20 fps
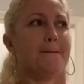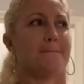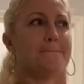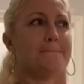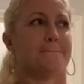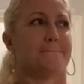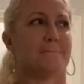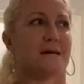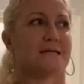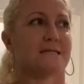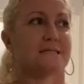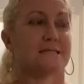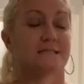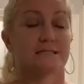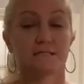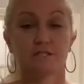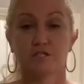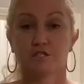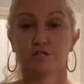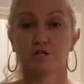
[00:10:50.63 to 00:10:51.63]
My
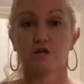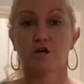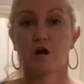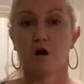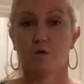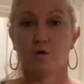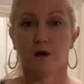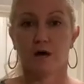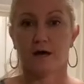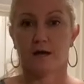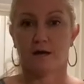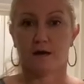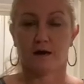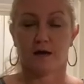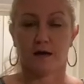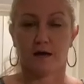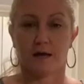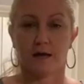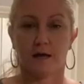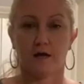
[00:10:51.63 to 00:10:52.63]
sister Noah and
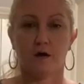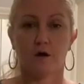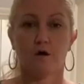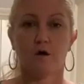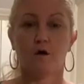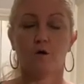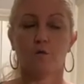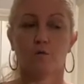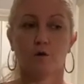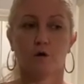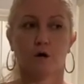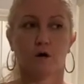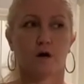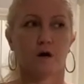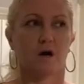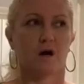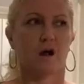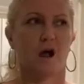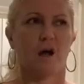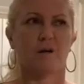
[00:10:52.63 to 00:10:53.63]
I
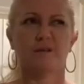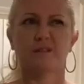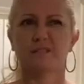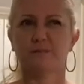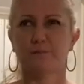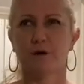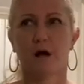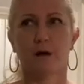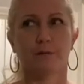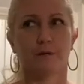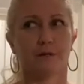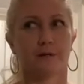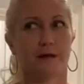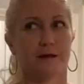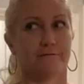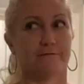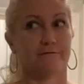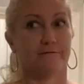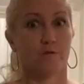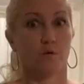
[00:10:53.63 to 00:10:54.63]
was probably like
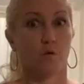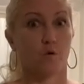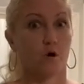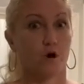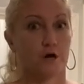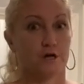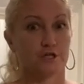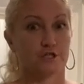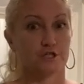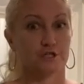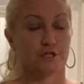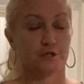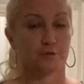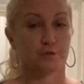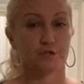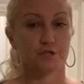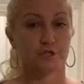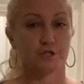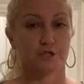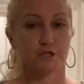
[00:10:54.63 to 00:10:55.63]
4 and she
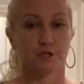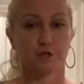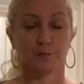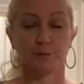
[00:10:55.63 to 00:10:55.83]
was 2.